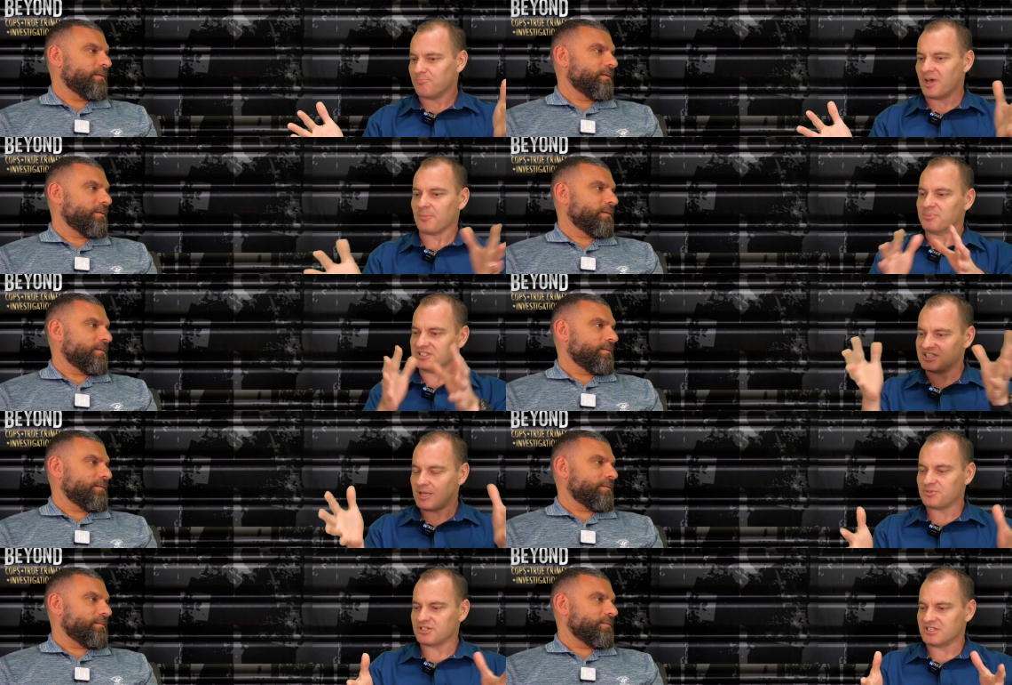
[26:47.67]
Speaker 1: But
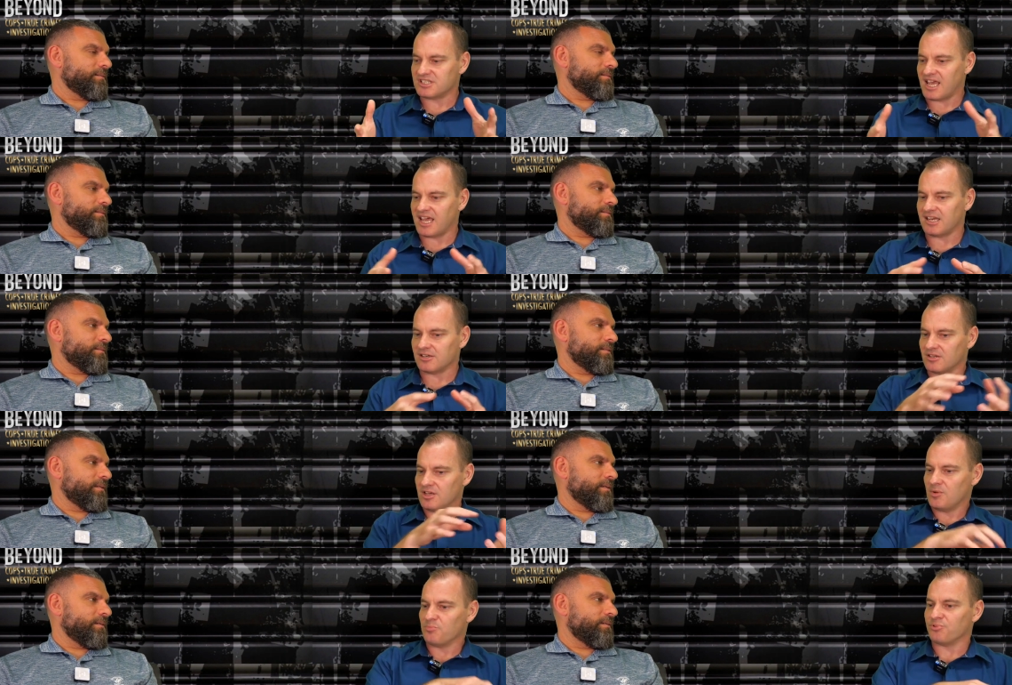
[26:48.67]
perceptions and
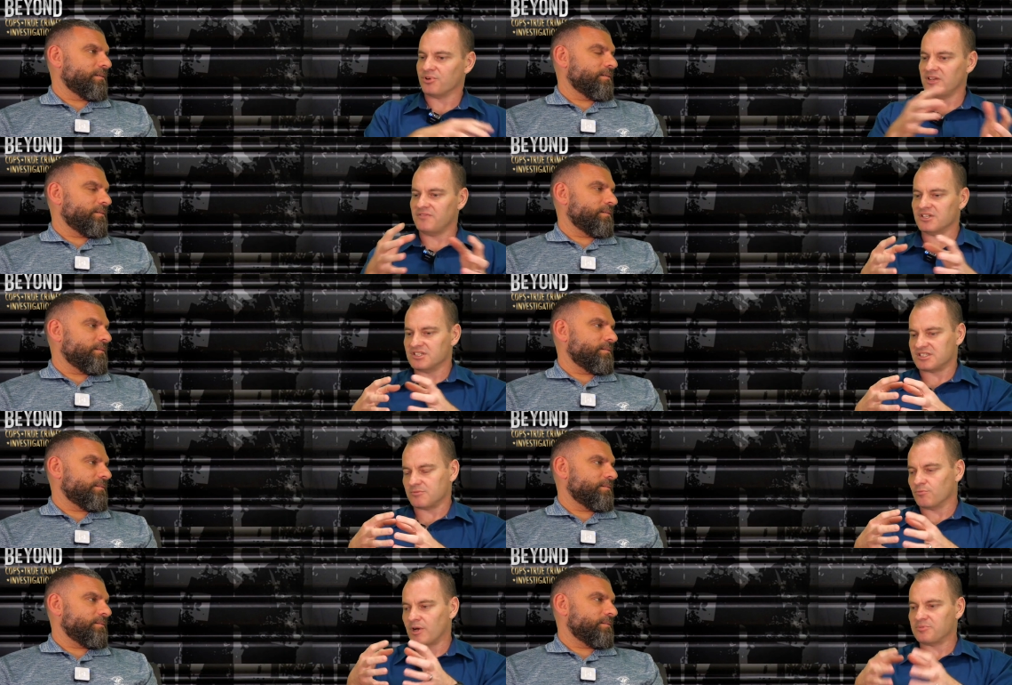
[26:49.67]

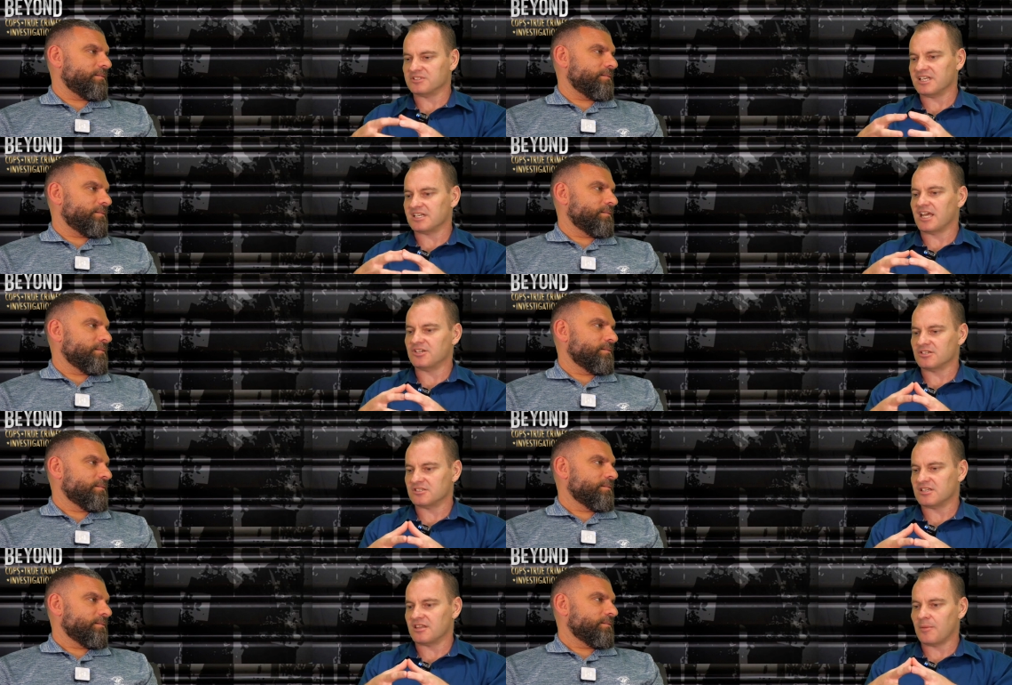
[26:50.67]
previous
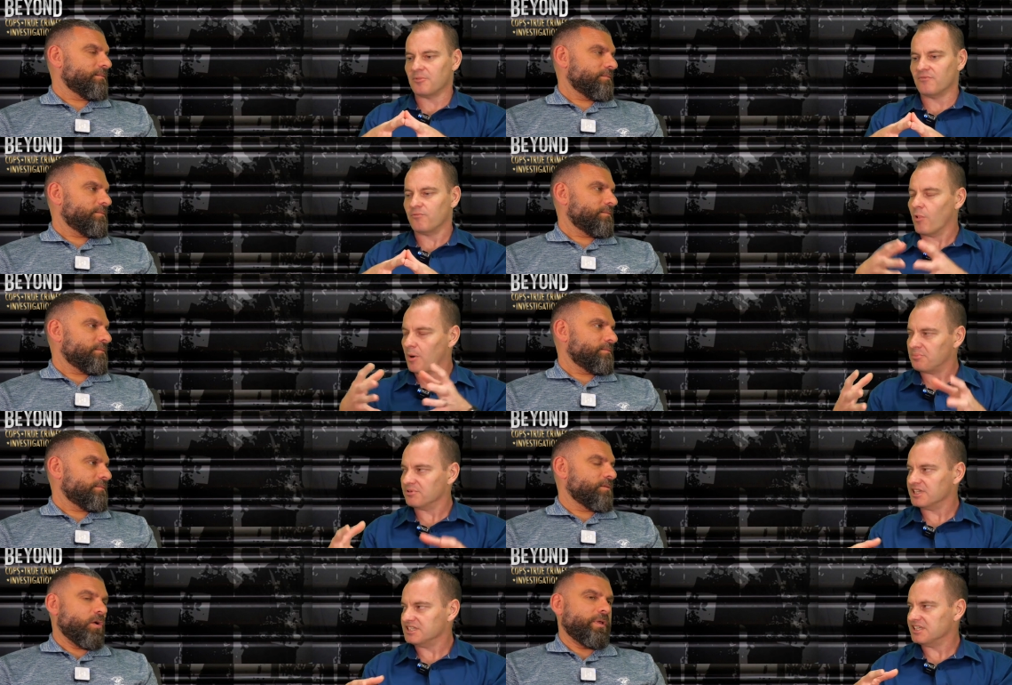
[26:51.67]
representations to them of what
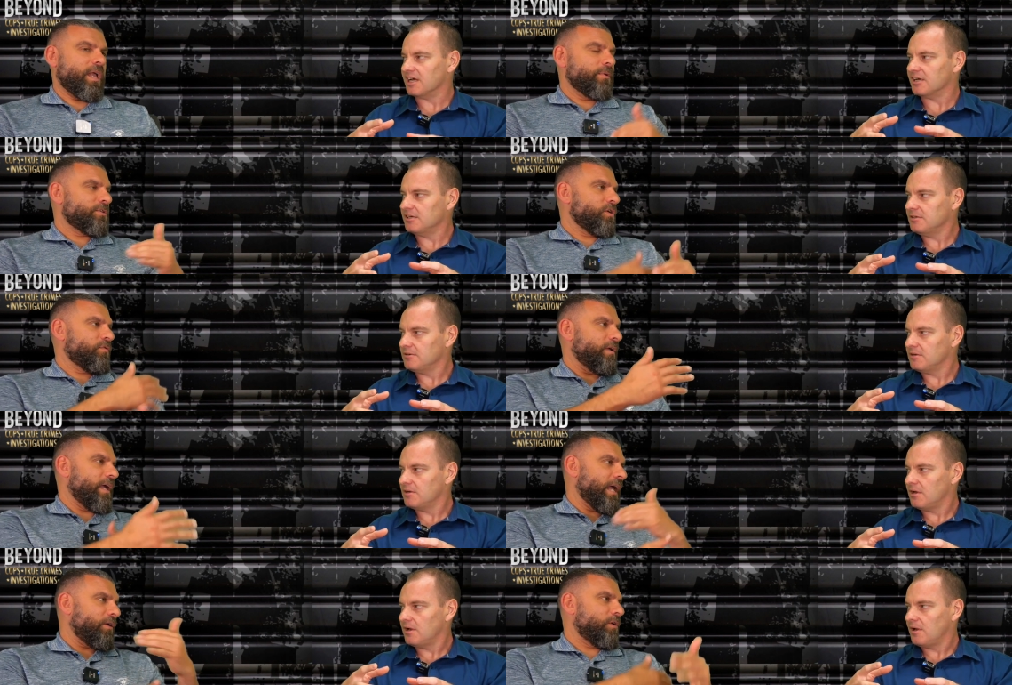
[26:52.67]
police it are. A self
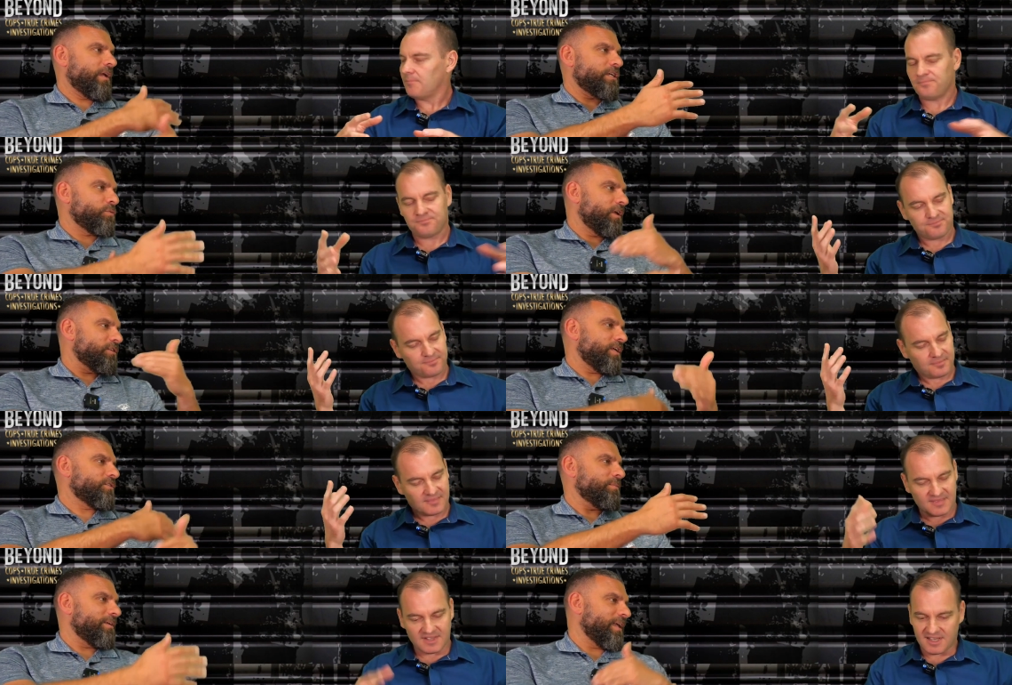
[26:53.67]

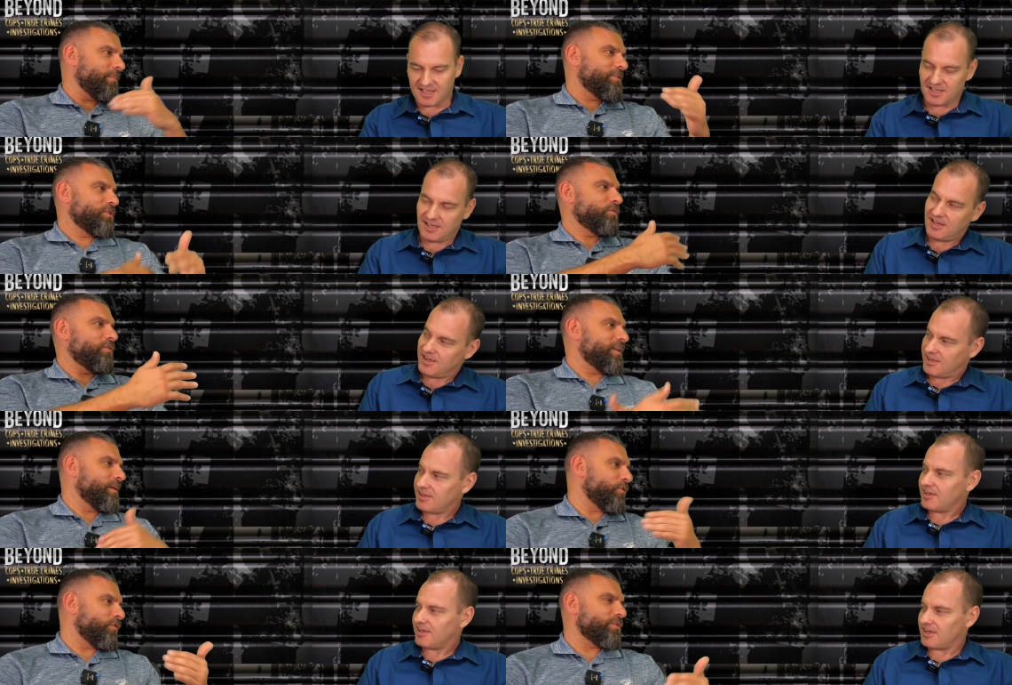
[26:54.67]
Speaker 2: actualization. It became a self
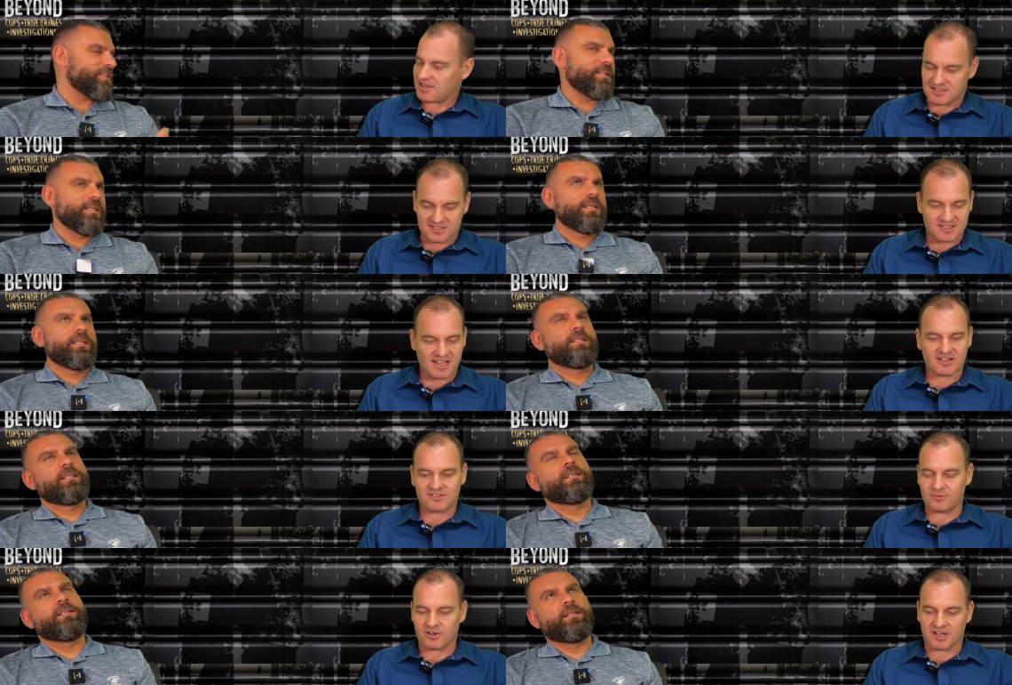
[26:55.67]
fulfilling prophecy.
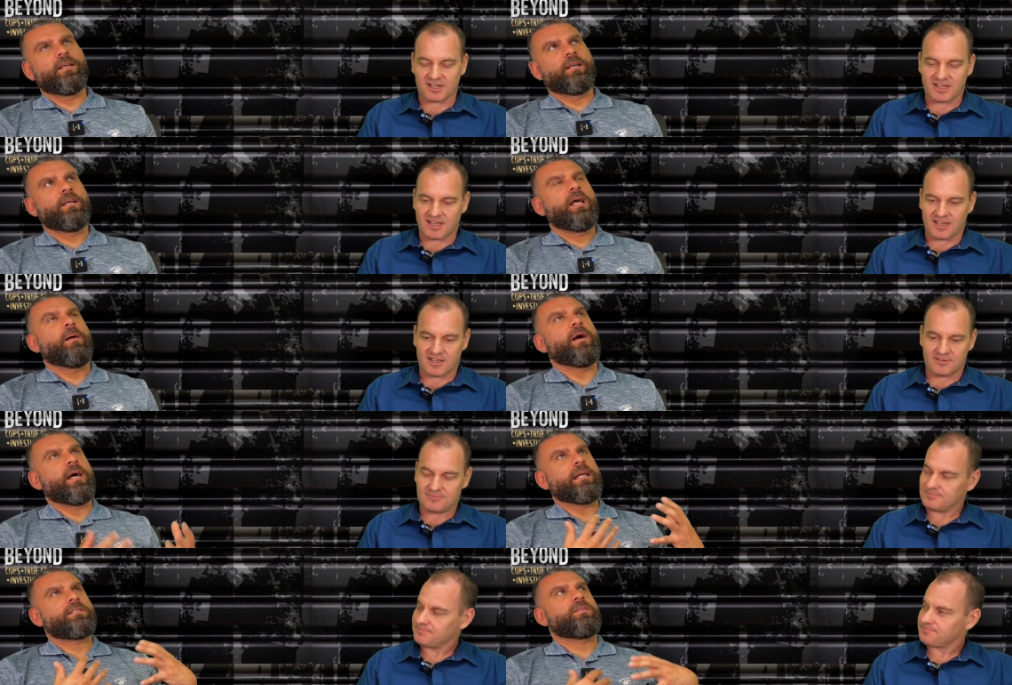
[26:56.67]
Exactly right. Yeah.
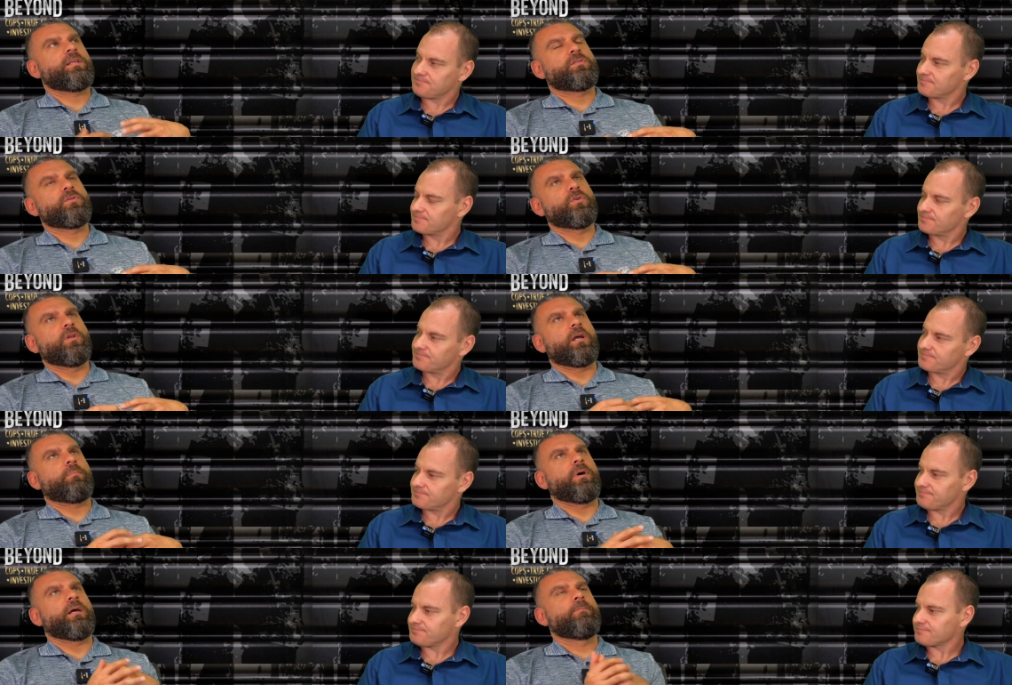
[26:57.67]
But, and that's the thing too,
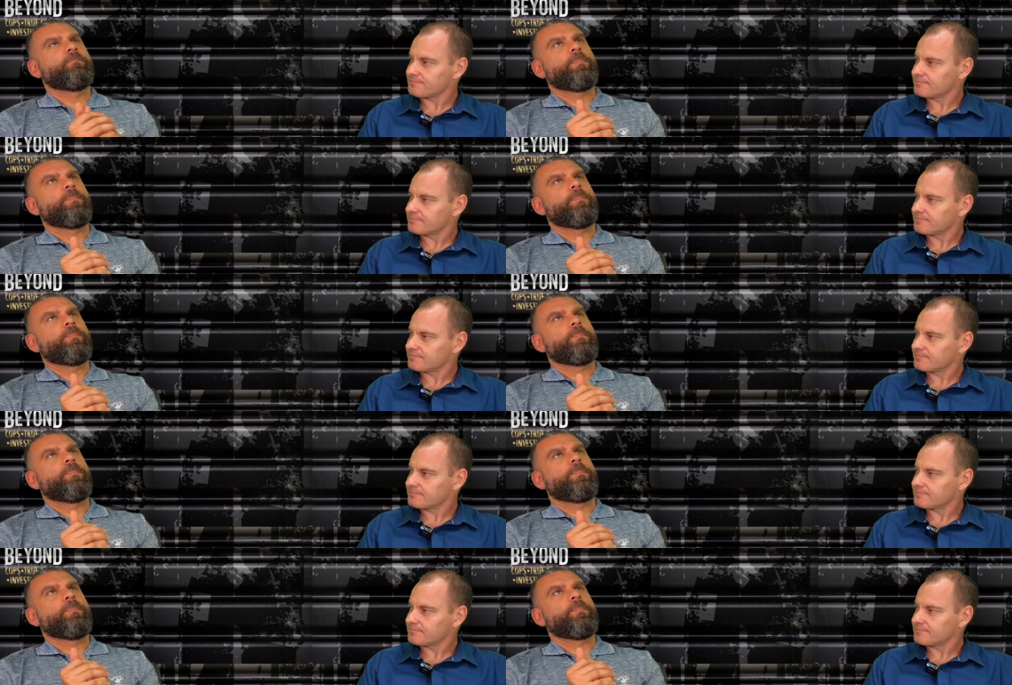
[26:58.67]
like, but